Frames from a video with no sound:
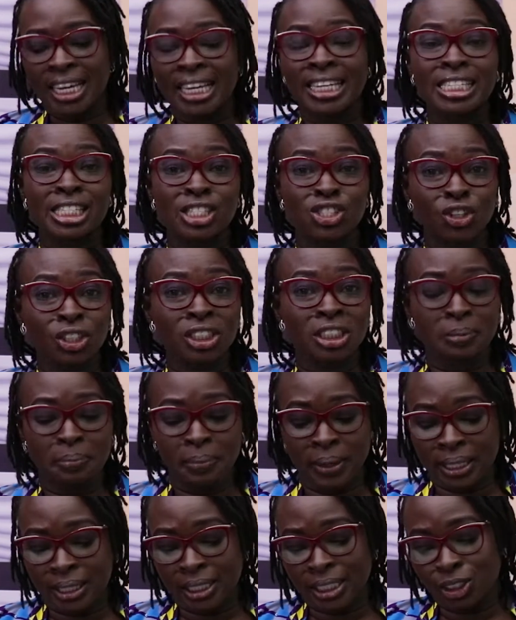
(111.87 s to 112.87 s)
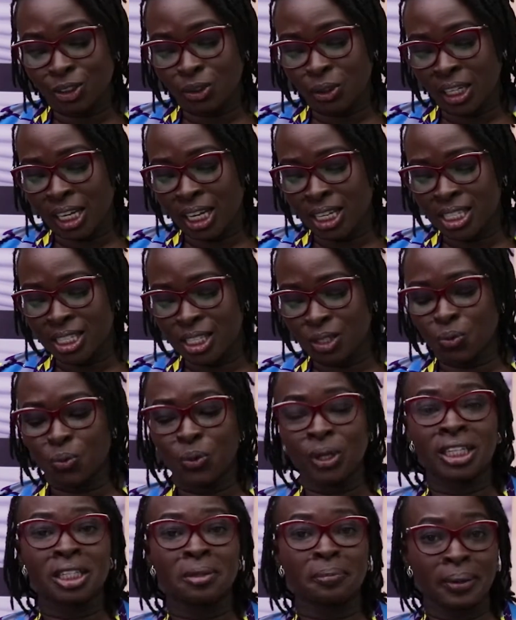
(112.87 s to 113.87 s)
He's not dependent on us,
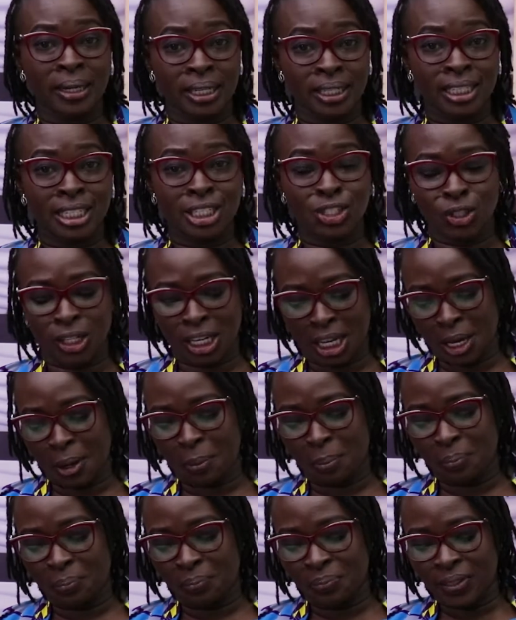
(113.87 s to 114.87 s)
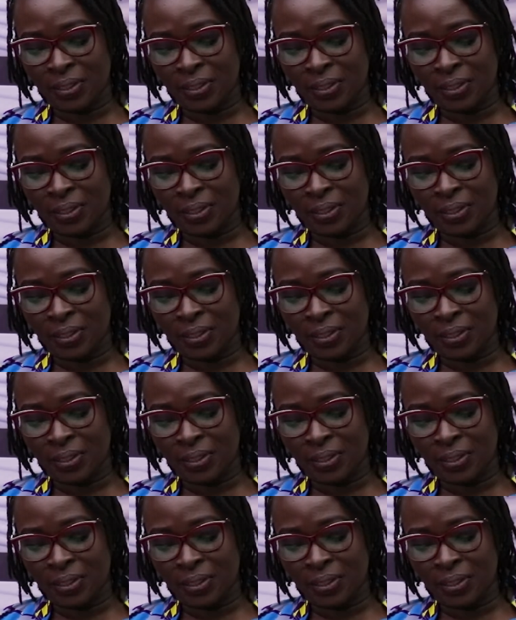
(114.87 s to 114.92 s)
we are dependent on him.